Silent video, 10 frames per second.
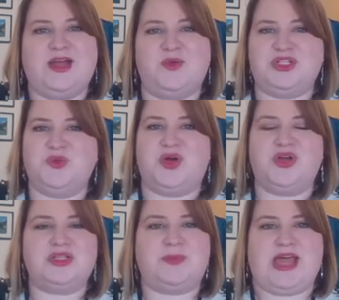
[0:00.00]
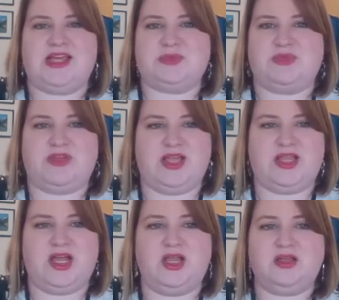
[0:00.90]
I want you all to pass with
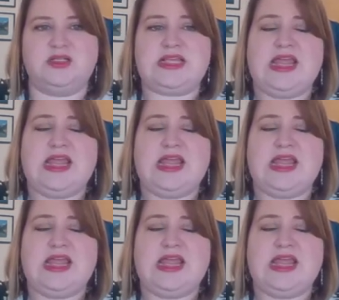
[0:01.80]
flying colors